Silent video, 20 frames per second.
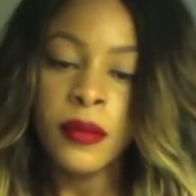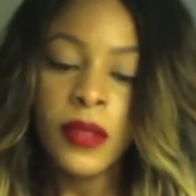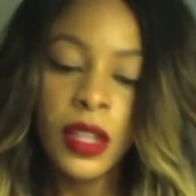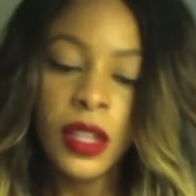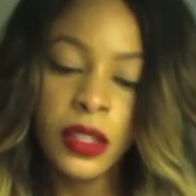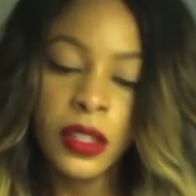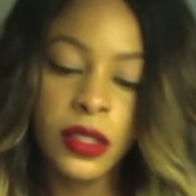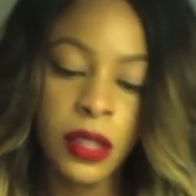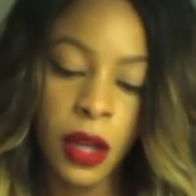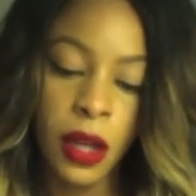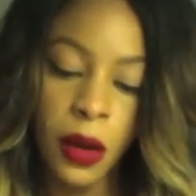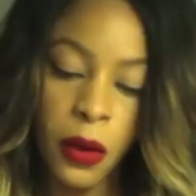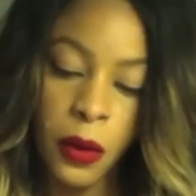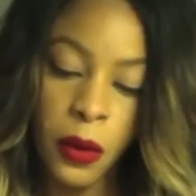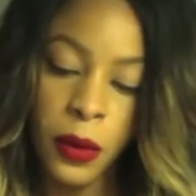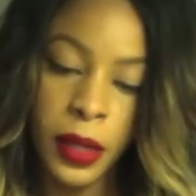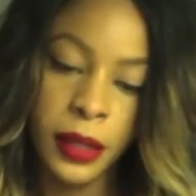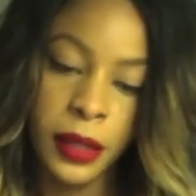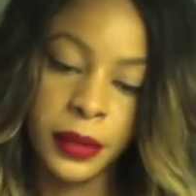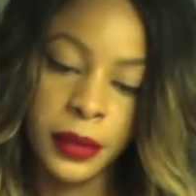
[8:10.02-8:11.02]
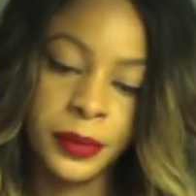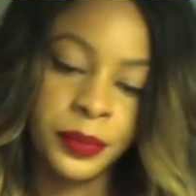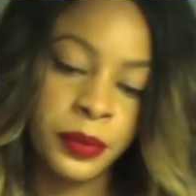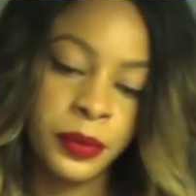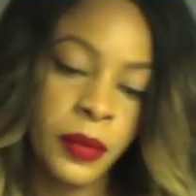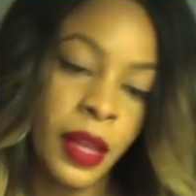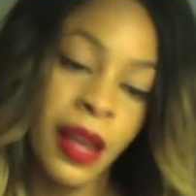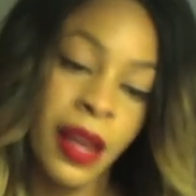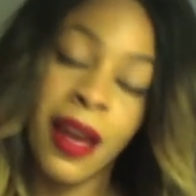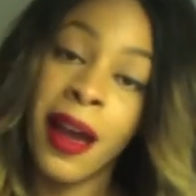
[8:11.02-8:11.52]
So
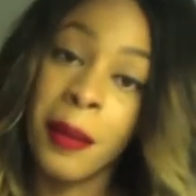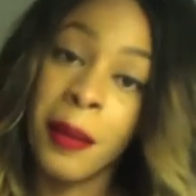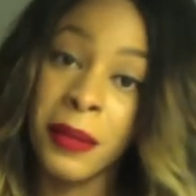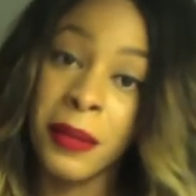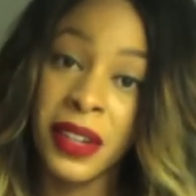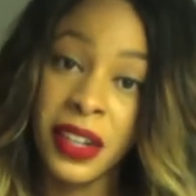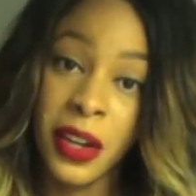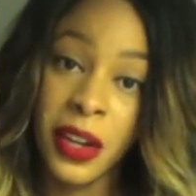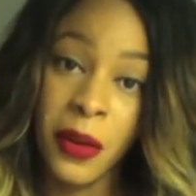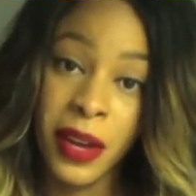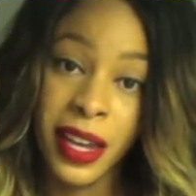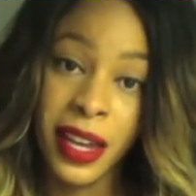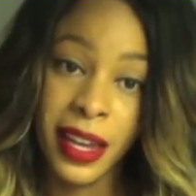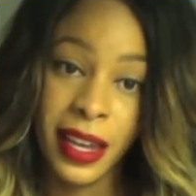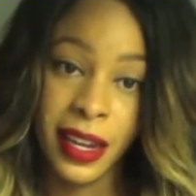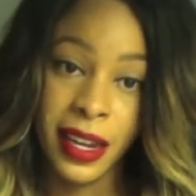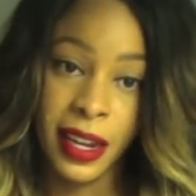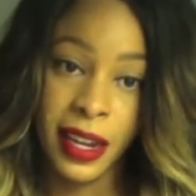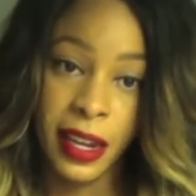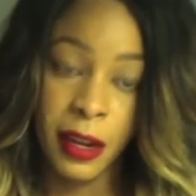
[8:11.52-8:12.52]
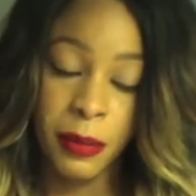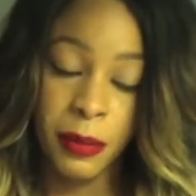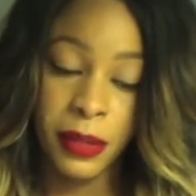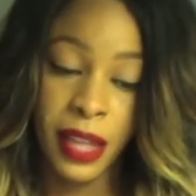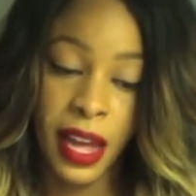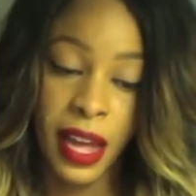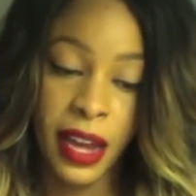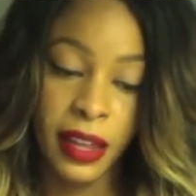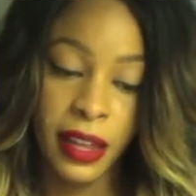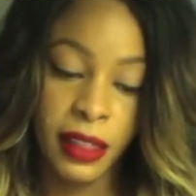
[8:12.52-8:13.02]
I'm going to go ahead and
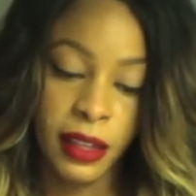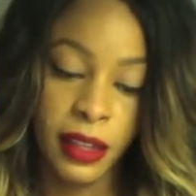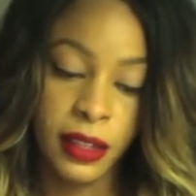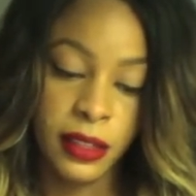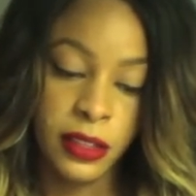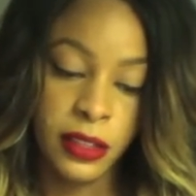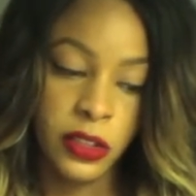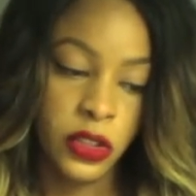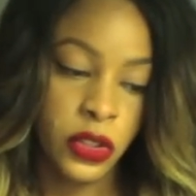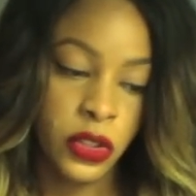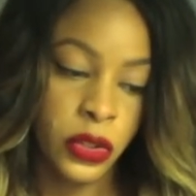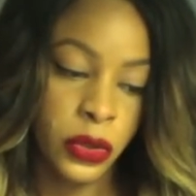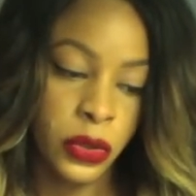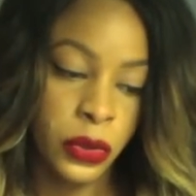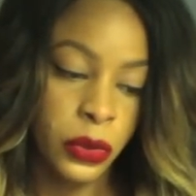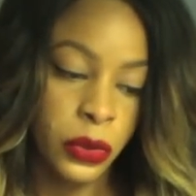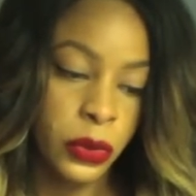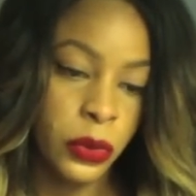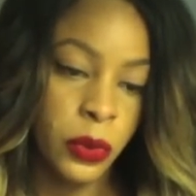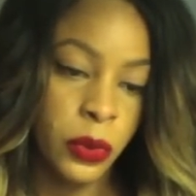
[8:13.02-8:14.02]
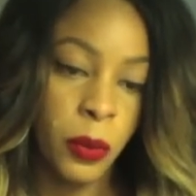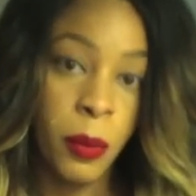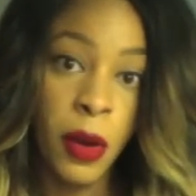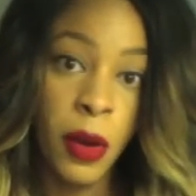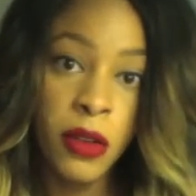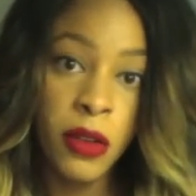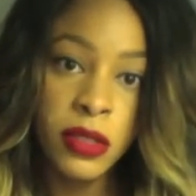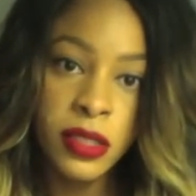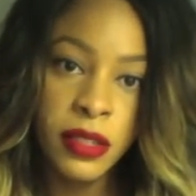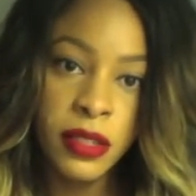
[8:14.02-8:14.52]
apply this to
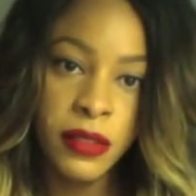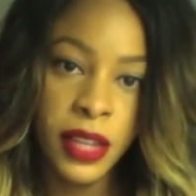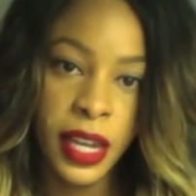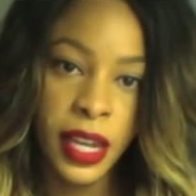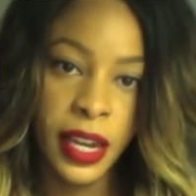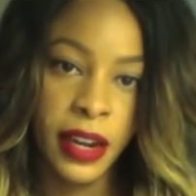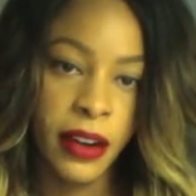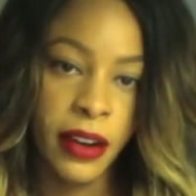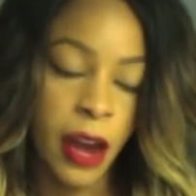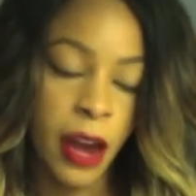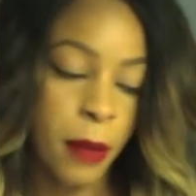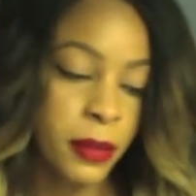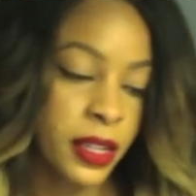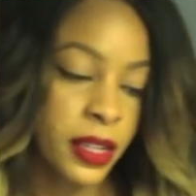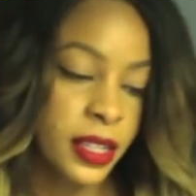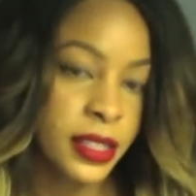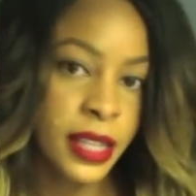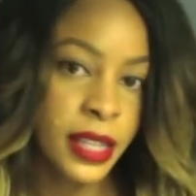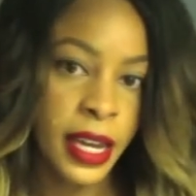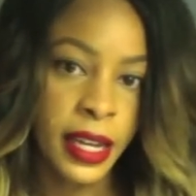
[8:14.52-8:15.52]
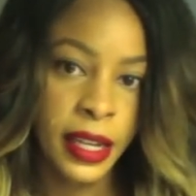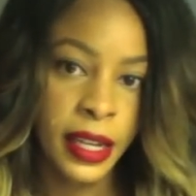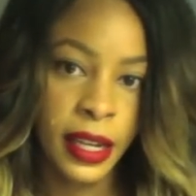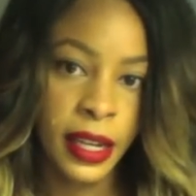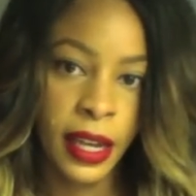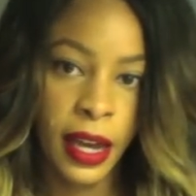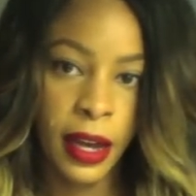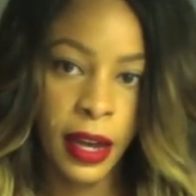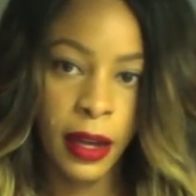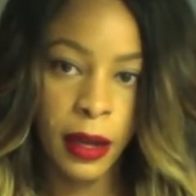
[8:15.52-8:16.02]
most of the hair. I'm going to take
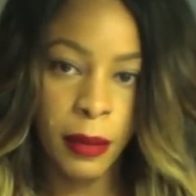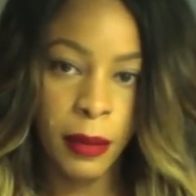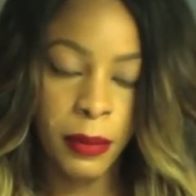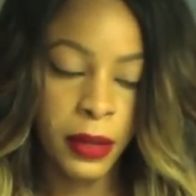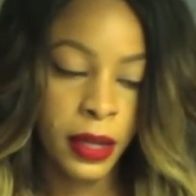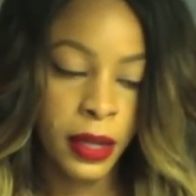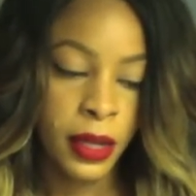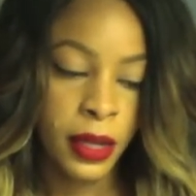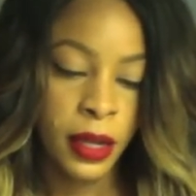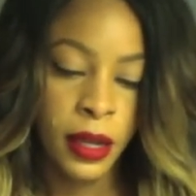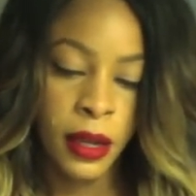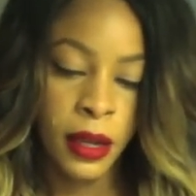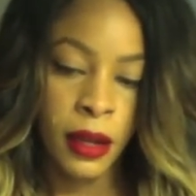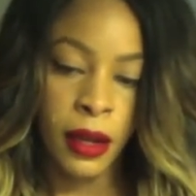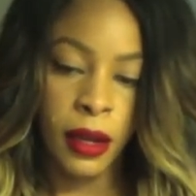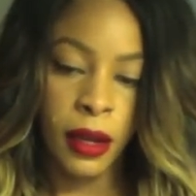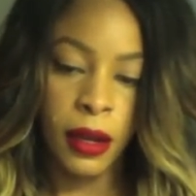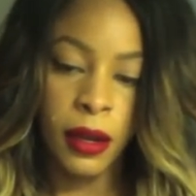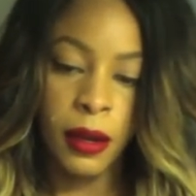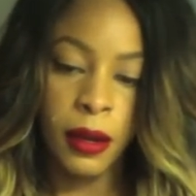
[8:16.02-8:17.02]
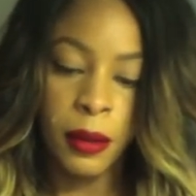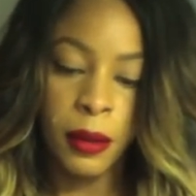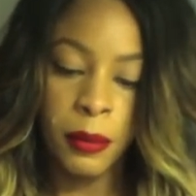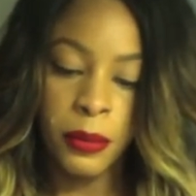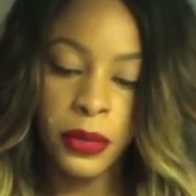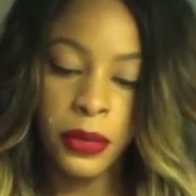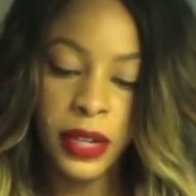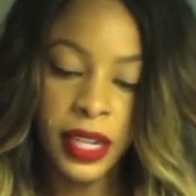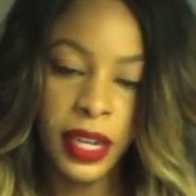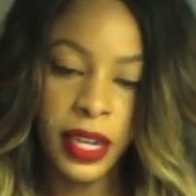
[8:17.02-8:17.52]
it up um,
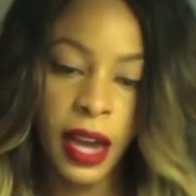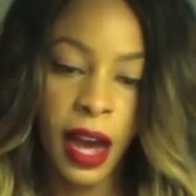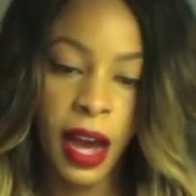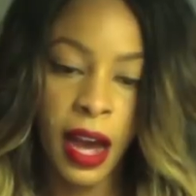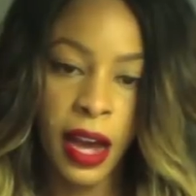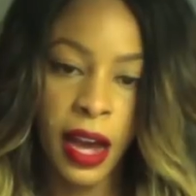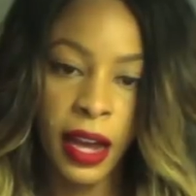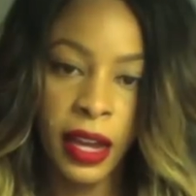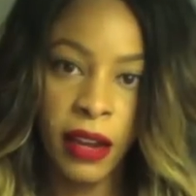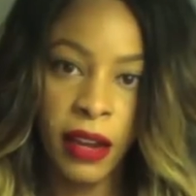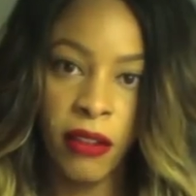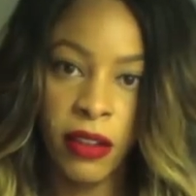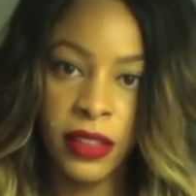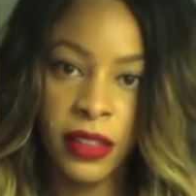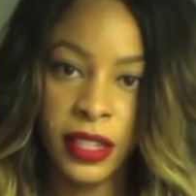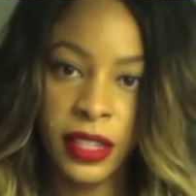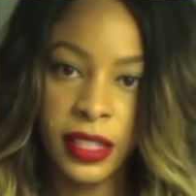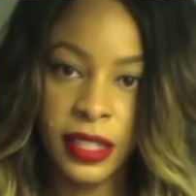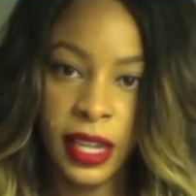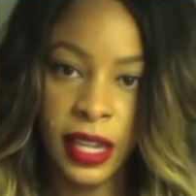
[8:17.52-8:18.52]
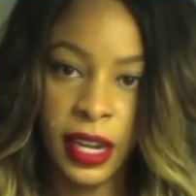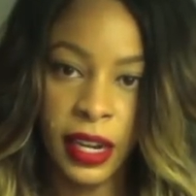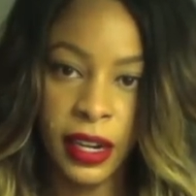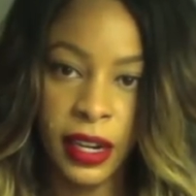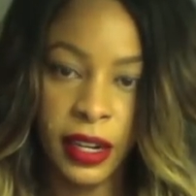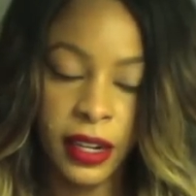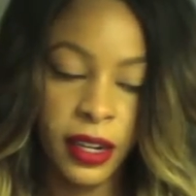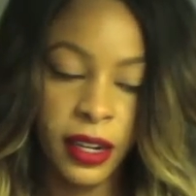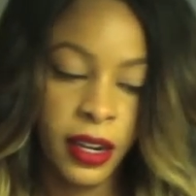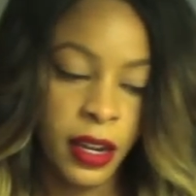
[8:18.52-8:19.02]
pretty high on this
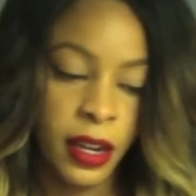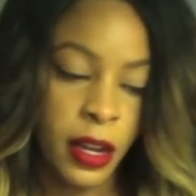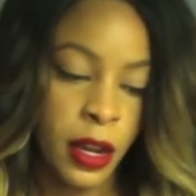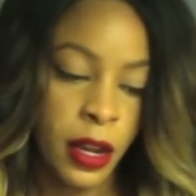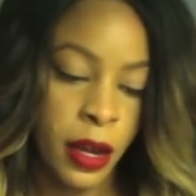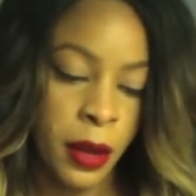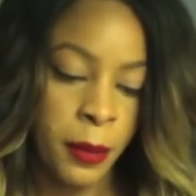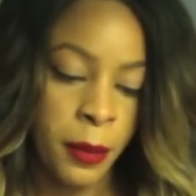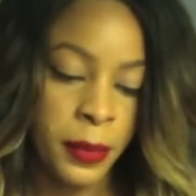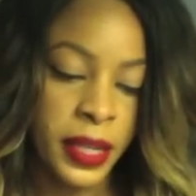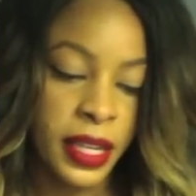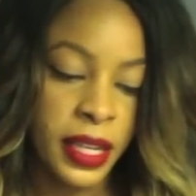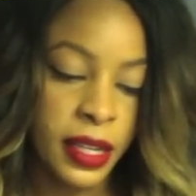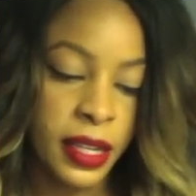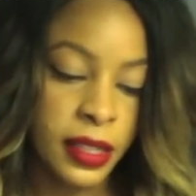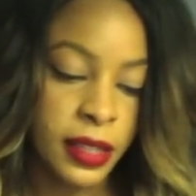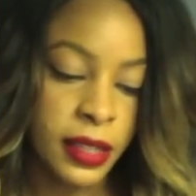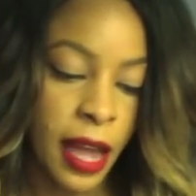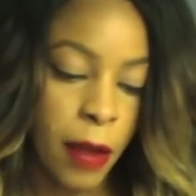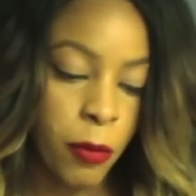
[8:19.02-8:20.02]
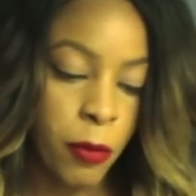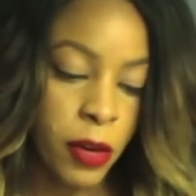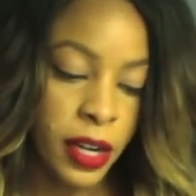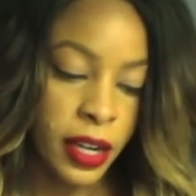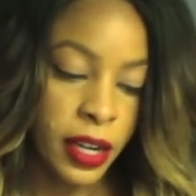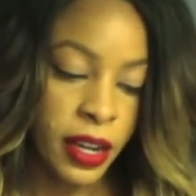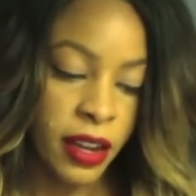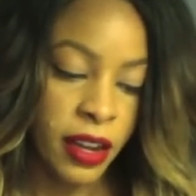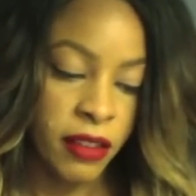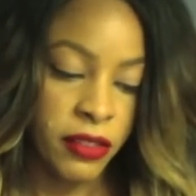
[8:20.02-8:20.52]
hair because I want to
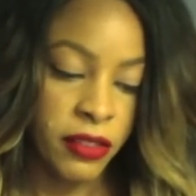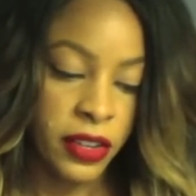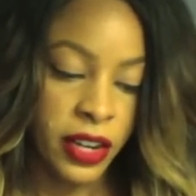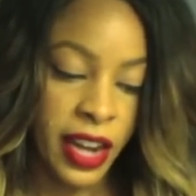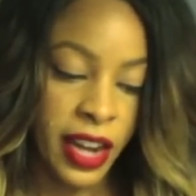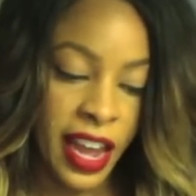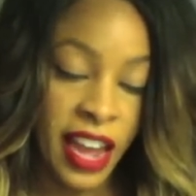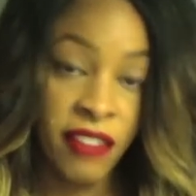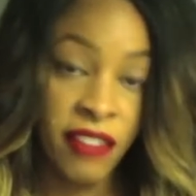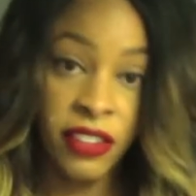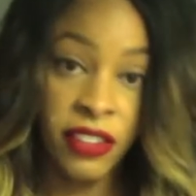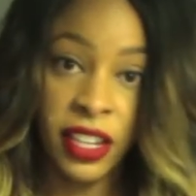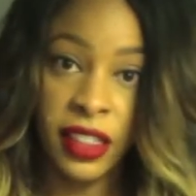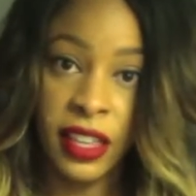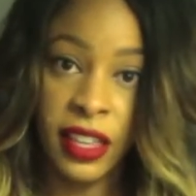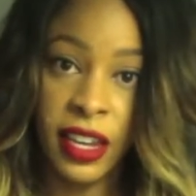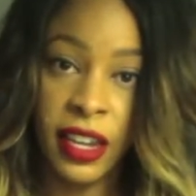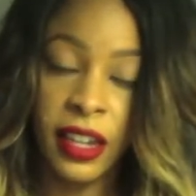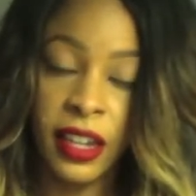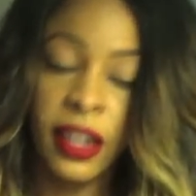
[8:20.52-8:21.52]
cover everything.